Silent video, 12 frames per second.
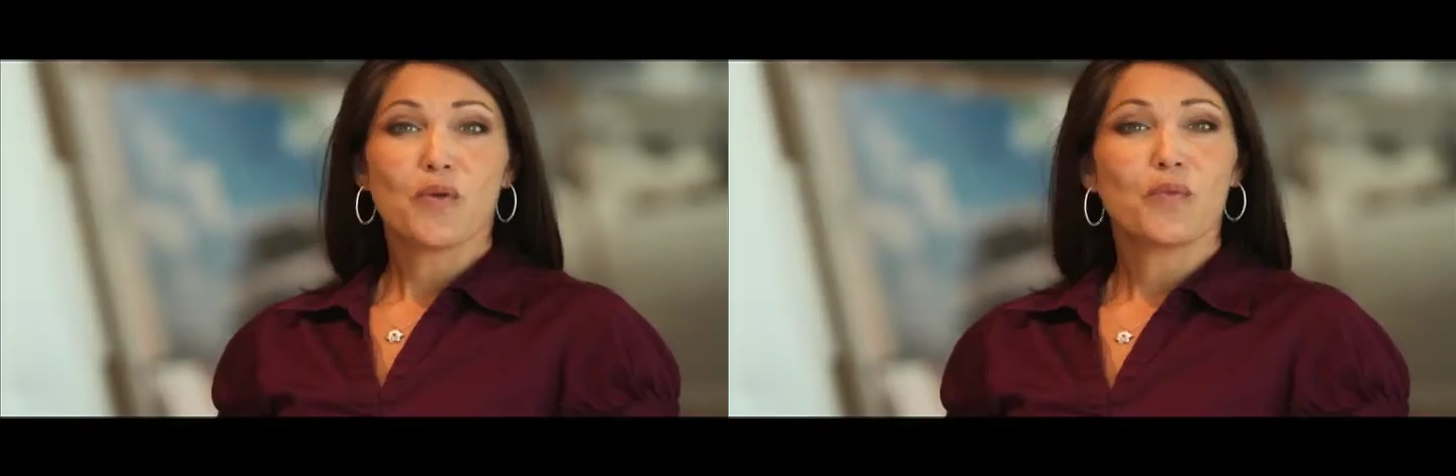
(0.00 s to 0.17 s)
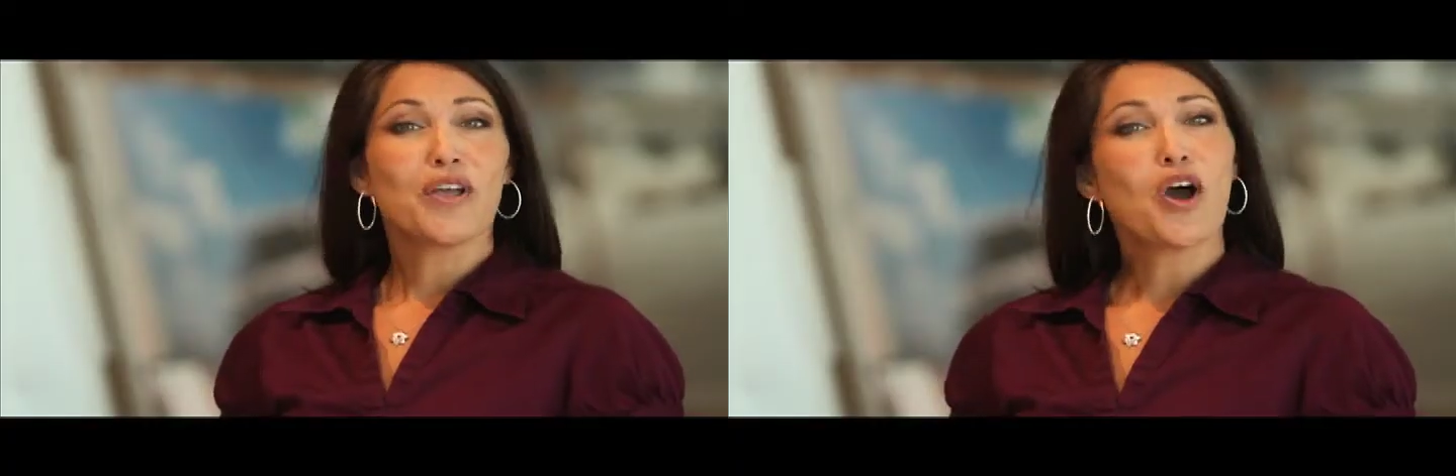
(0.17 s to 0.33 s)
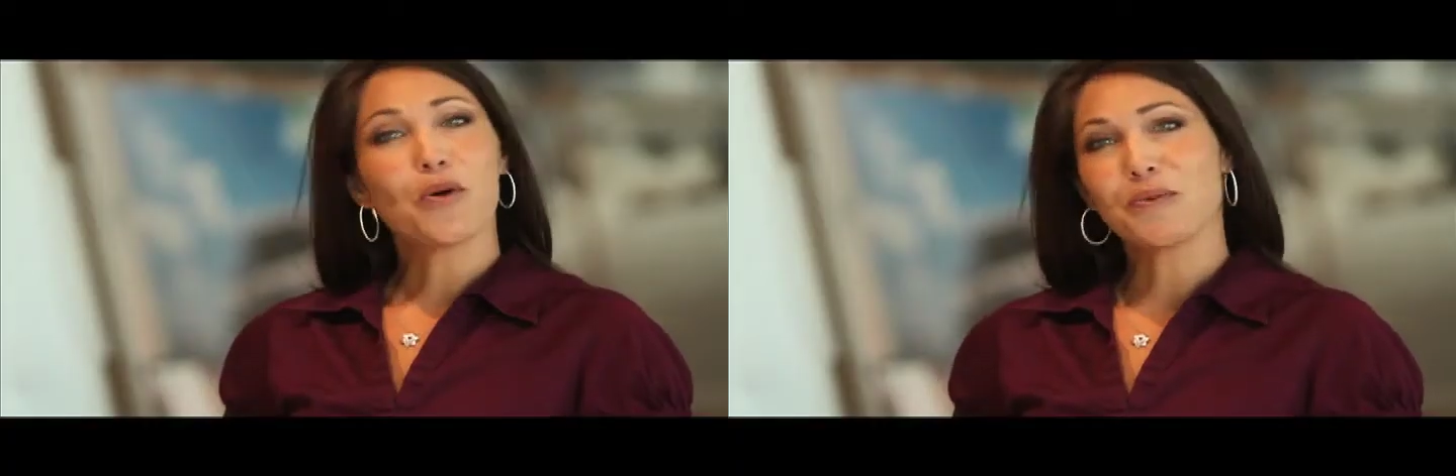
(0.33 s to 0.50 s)
We
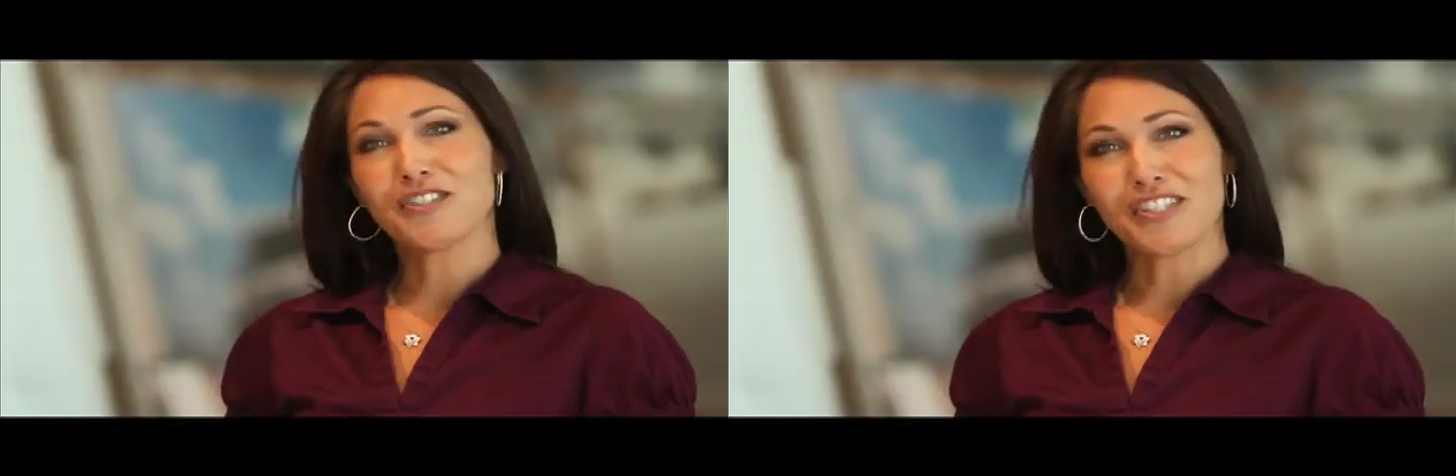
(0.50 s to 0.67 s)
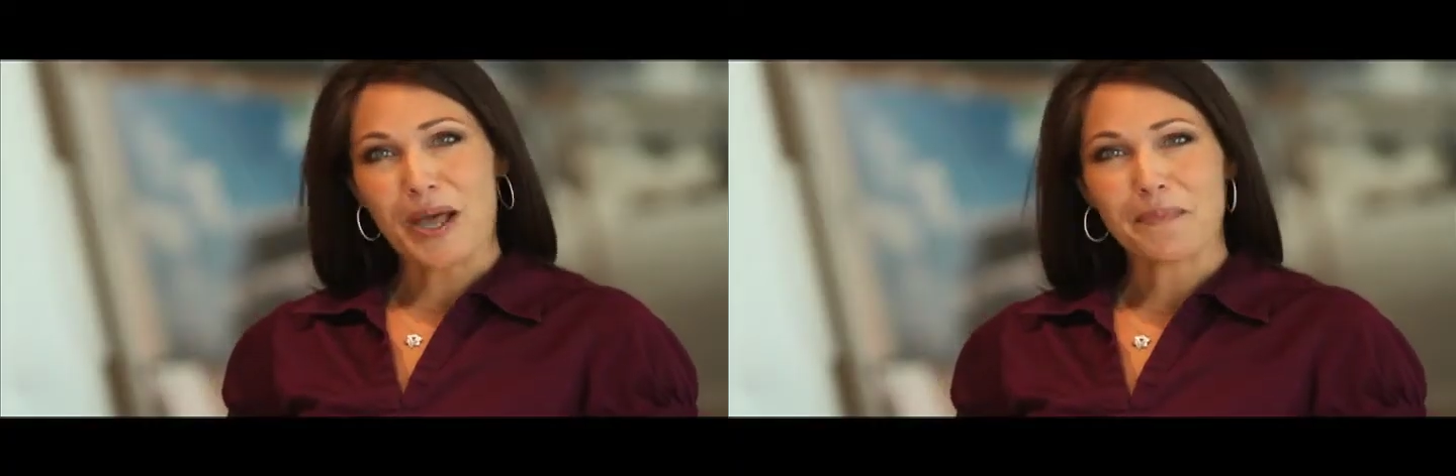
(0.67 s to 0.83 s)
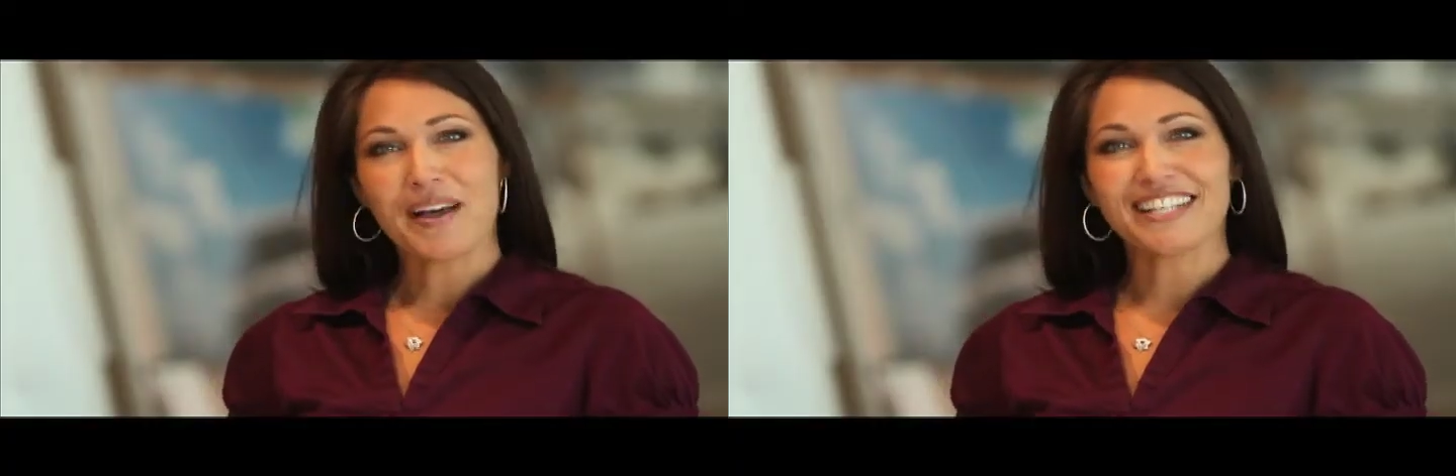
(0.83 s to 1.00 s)
hope you
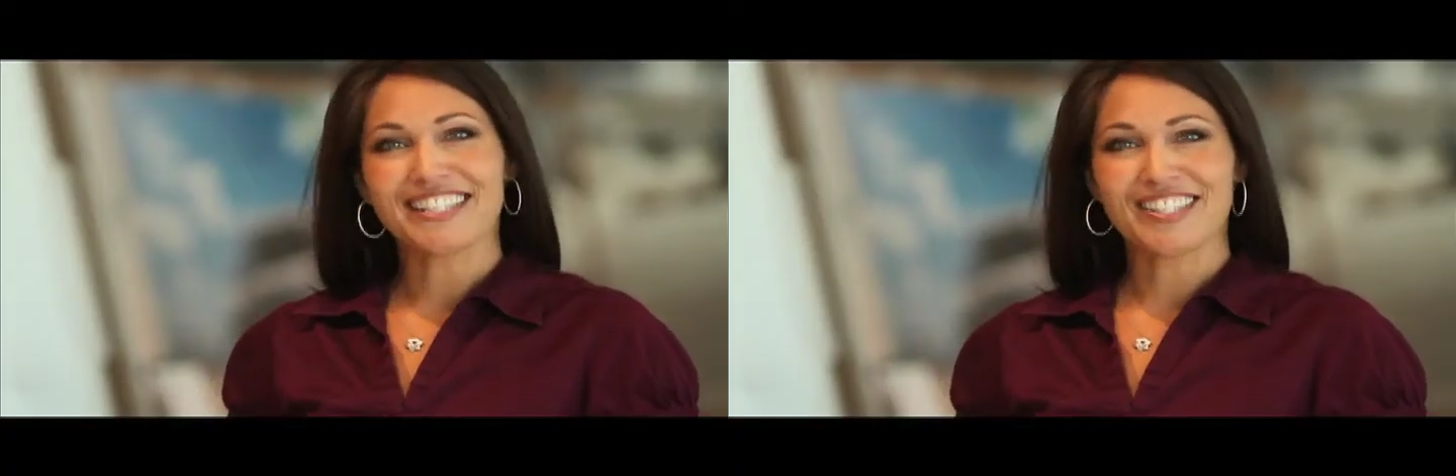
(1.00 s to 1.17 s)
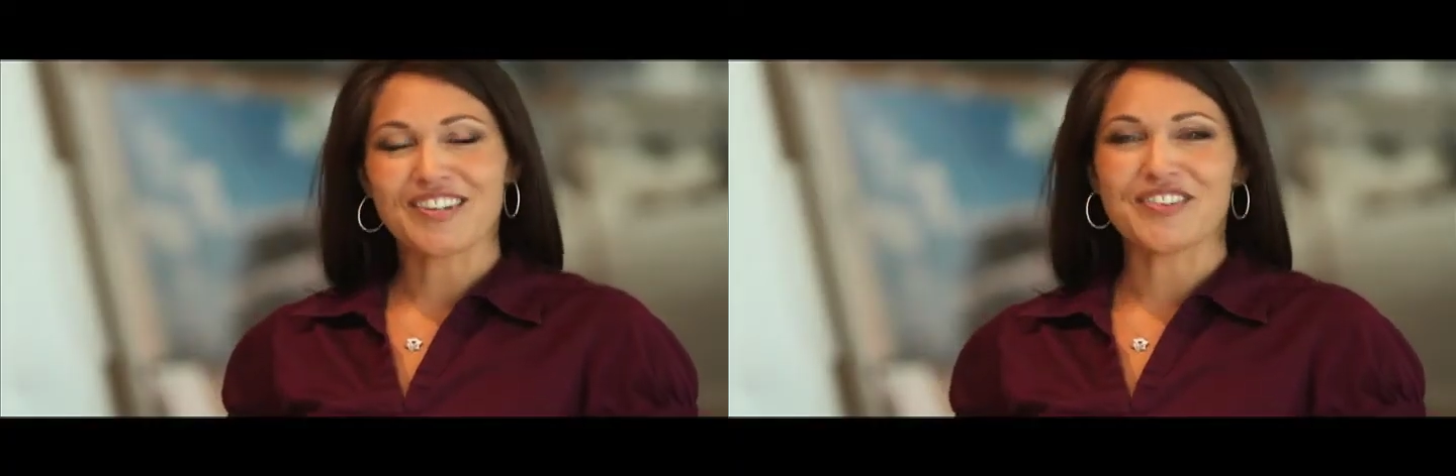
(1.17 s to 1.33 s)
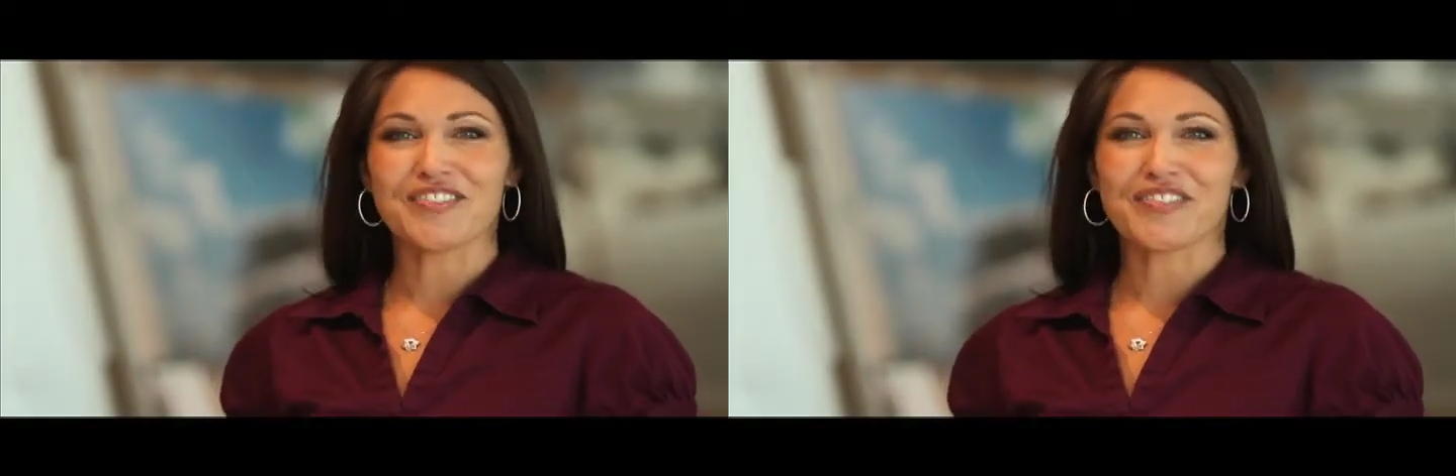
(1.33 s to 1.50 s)
stop by
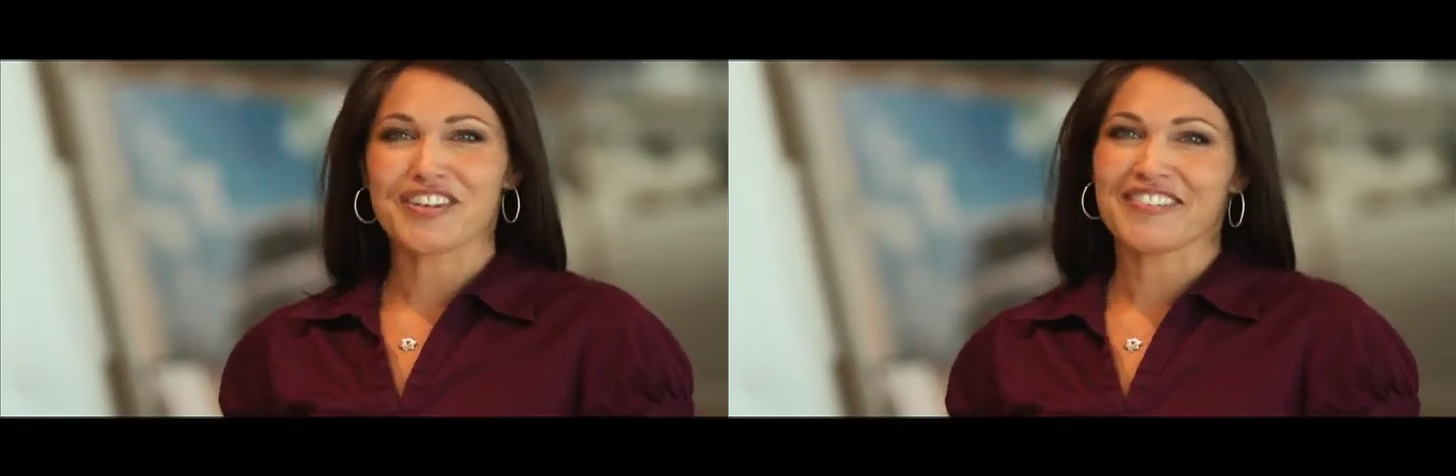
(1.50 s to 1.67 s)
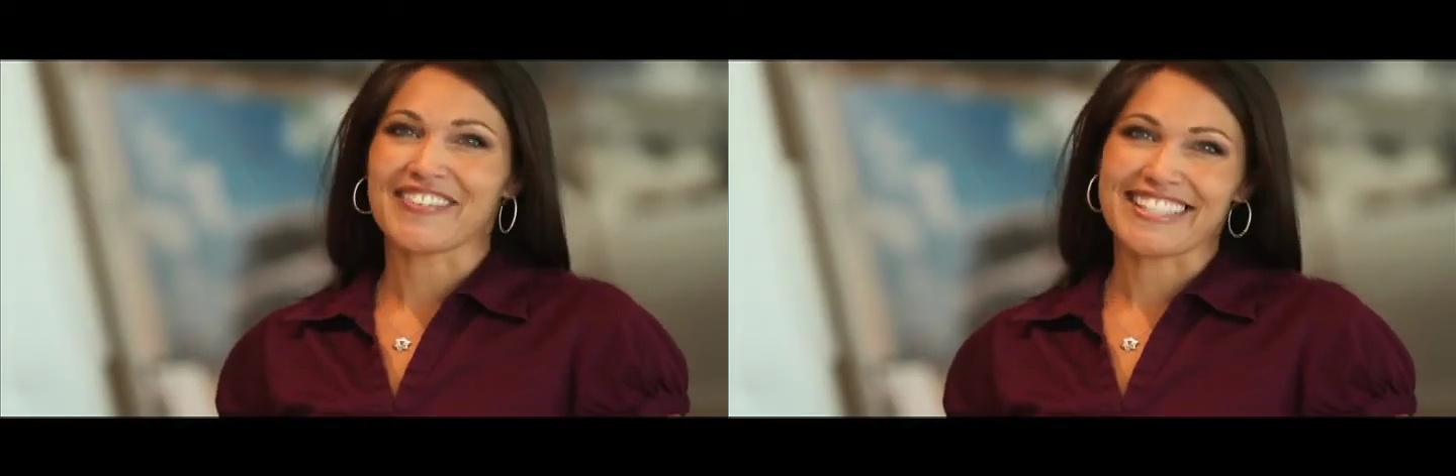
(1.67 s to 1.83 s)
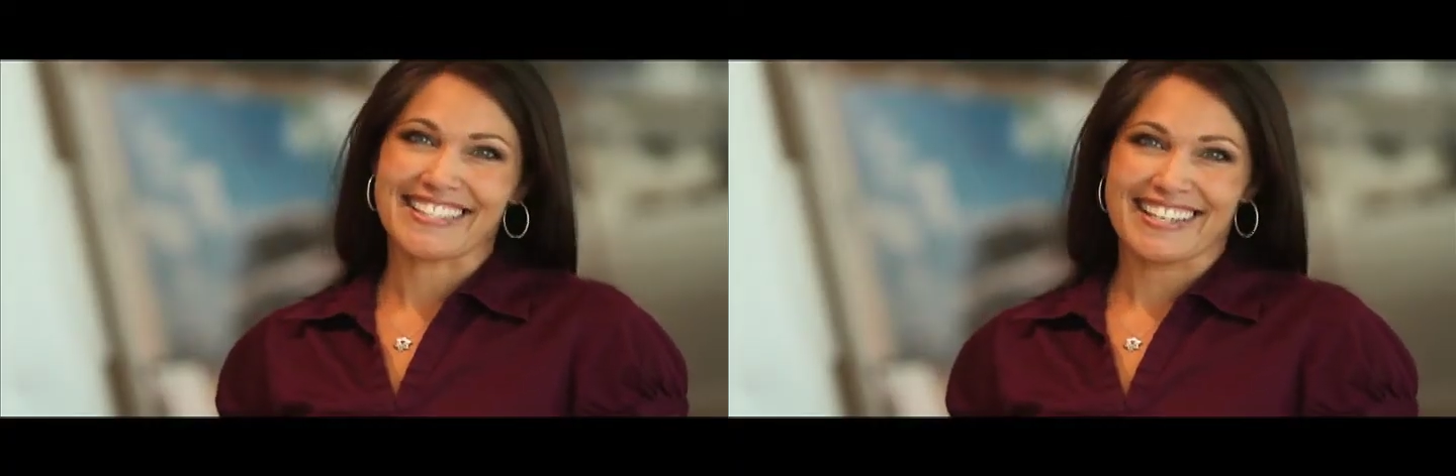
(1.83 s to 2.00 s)
soon for a
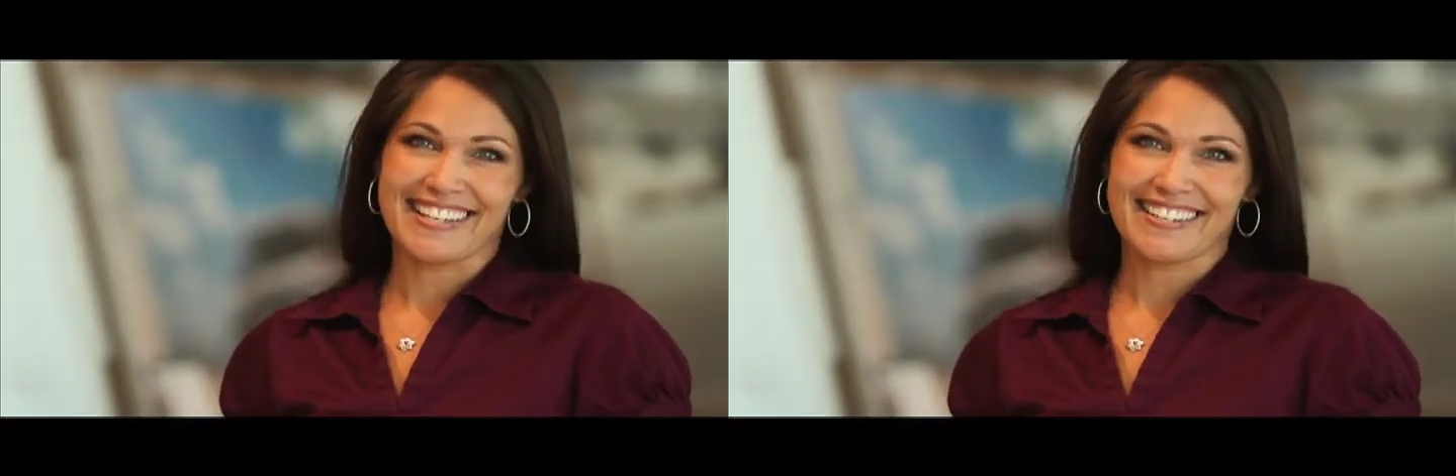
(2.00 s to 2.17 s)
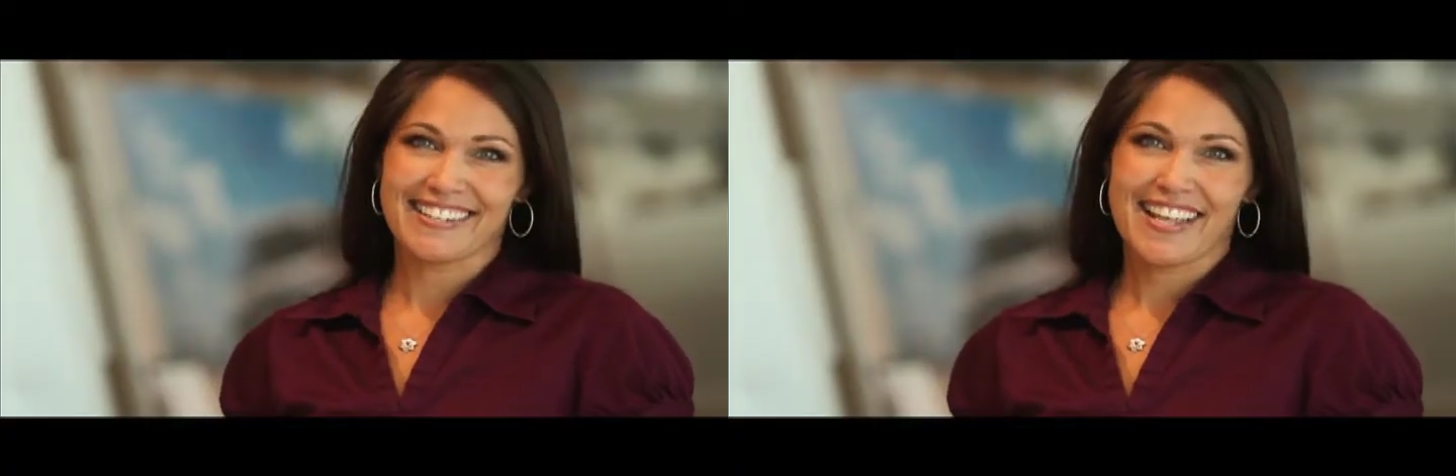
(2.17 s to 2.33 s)
visit,